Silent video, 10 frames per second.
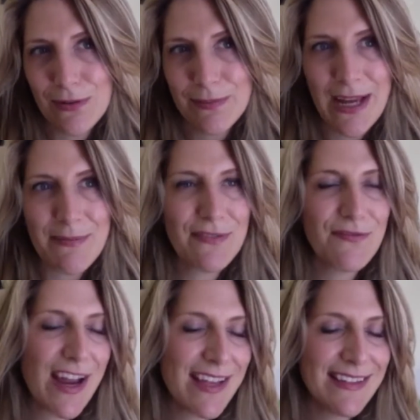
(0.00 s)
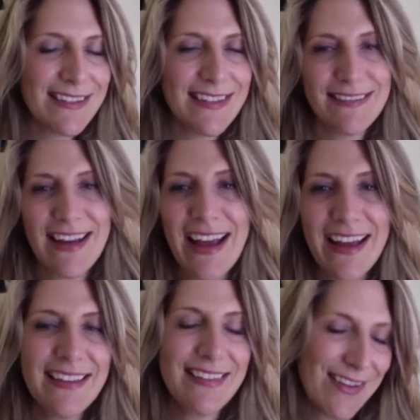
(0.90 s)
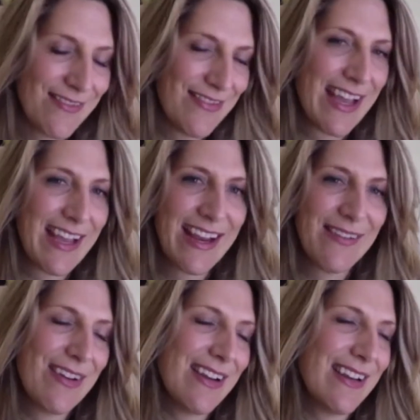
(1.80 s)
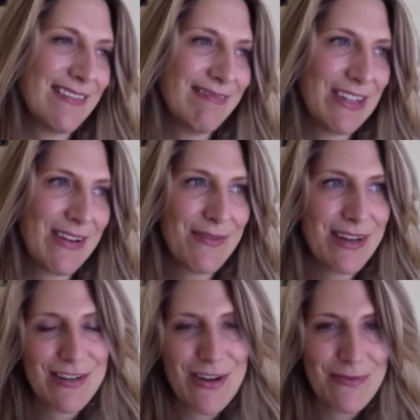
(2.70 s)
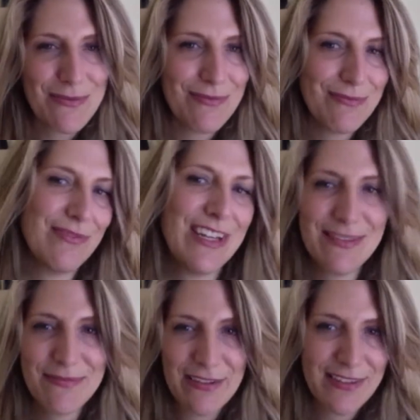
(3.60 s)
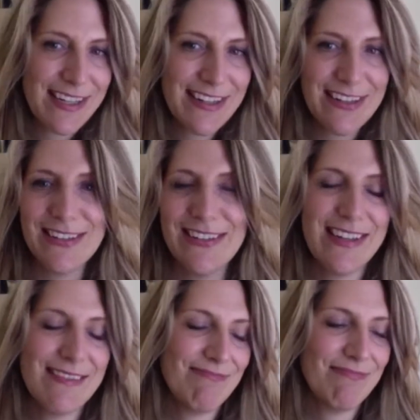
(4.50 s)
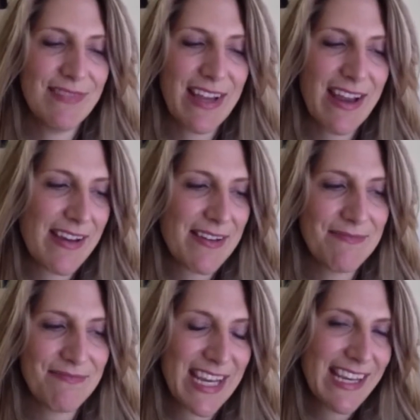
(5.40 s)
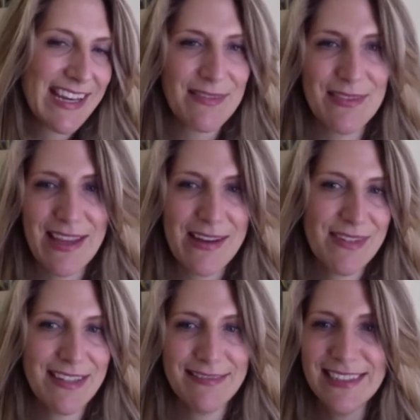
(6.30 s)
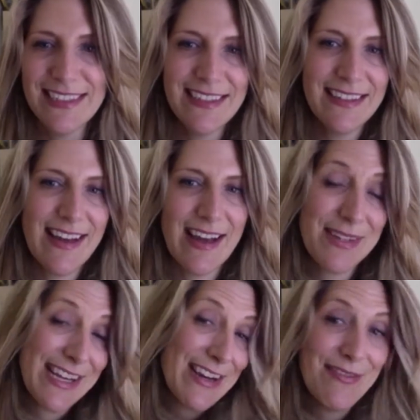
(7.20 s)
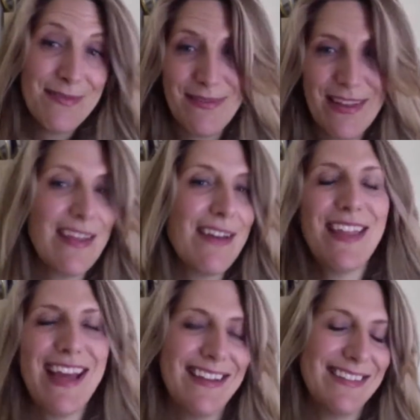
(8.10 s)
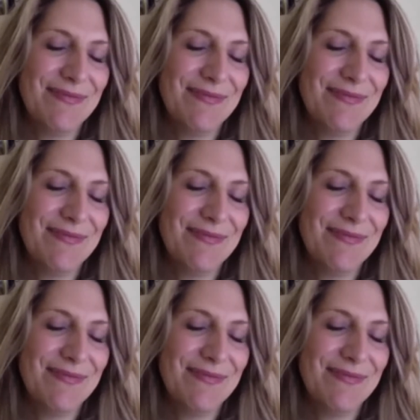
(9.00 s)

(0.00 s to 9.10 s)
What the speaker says: becoming friends, and I love that. I want to know my readers and connect with them and hear from them. I love that.